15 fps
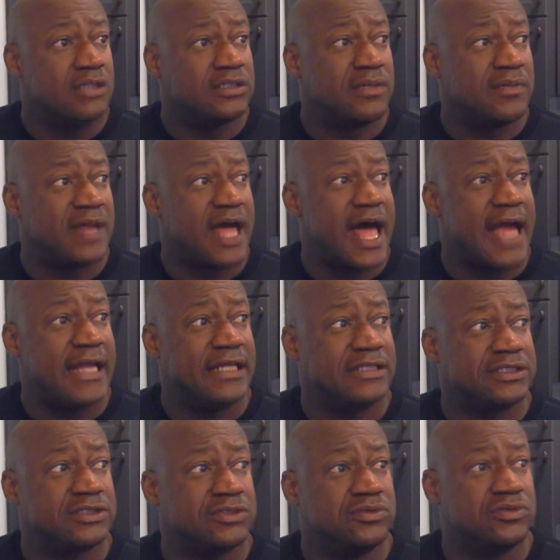some of the
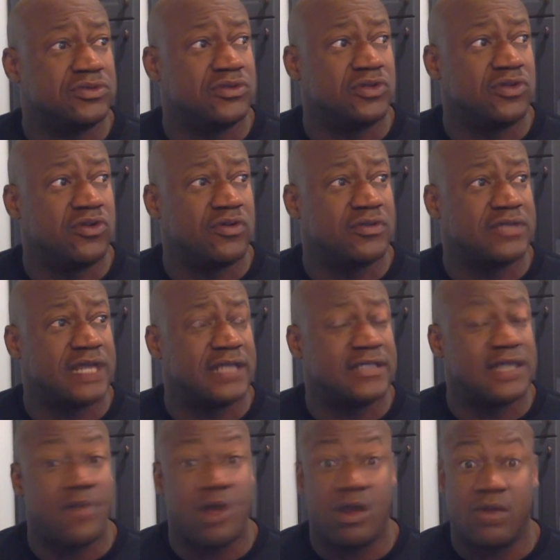high-end schools on the north side of
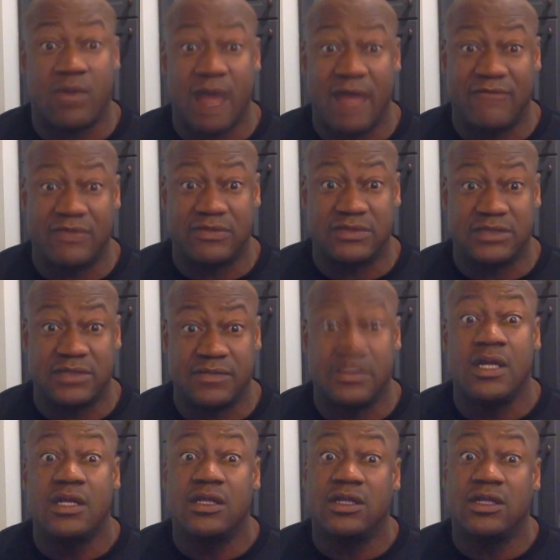town where all the white folks live,